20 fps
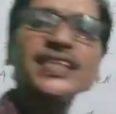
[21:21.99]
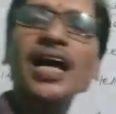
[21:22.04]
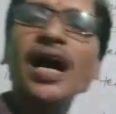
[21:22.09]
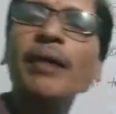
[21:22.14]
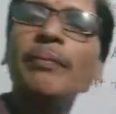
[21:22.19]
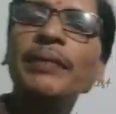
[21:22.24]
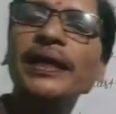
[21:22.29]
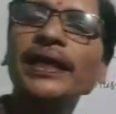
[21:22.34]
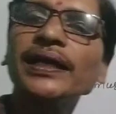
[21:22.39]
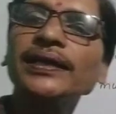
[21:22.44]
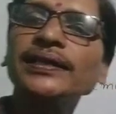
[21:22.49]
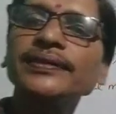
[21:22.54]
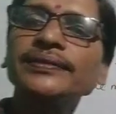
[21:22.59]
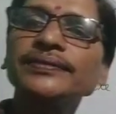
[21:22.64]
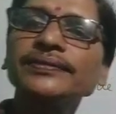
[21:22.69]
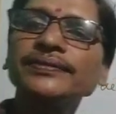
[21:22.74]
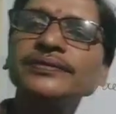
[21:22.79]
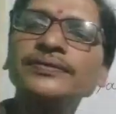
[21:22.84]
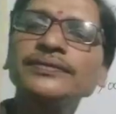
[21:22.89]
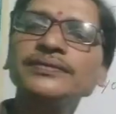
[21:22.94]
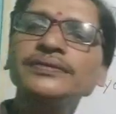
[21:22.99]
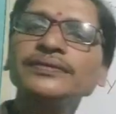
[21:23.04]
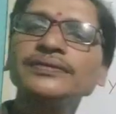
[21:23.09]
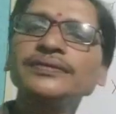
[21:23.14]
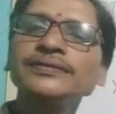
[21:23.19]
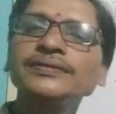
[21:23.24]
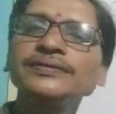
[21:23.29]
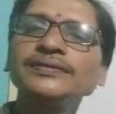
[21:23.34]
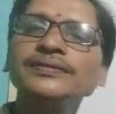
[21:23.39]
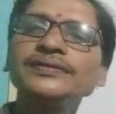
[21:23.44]
coming
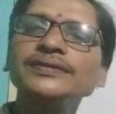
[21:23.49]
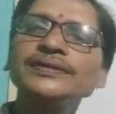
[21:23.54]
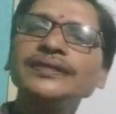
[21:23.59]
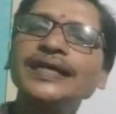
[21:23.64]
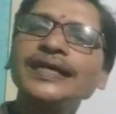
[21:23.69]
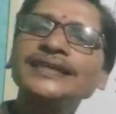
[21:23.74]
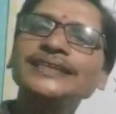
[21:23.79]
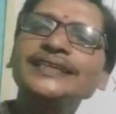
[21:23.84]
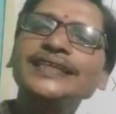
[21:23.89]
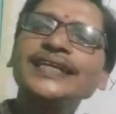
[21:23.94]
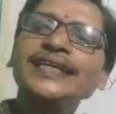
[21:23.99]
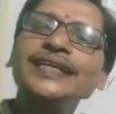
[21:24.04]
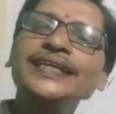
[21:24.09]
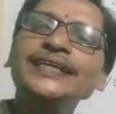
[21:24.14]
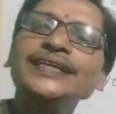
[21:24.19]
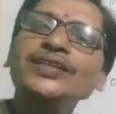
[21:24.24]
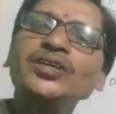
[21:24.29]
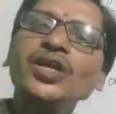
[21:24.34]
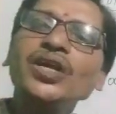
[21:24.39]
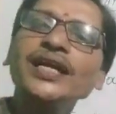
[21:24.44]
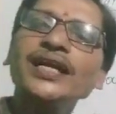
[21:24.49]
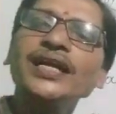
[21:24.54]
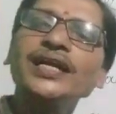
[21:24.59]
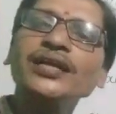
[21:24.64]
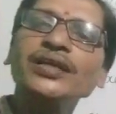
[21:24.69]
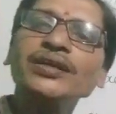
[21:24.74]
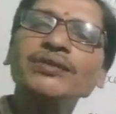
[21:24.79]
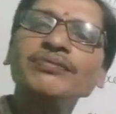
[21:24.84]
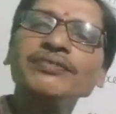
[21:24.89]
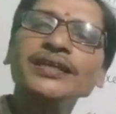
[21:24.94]
as an
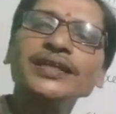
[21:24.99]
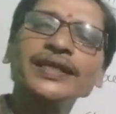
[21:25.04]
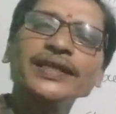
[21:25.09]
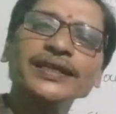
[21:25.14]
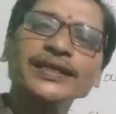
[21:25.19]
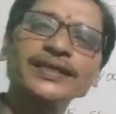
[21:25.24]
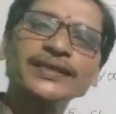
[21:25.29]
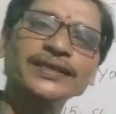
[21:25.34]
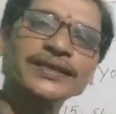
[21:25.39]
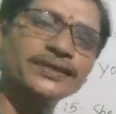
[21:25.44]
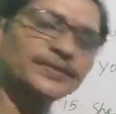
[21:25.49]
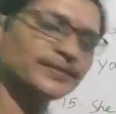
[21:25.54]
interrogative link.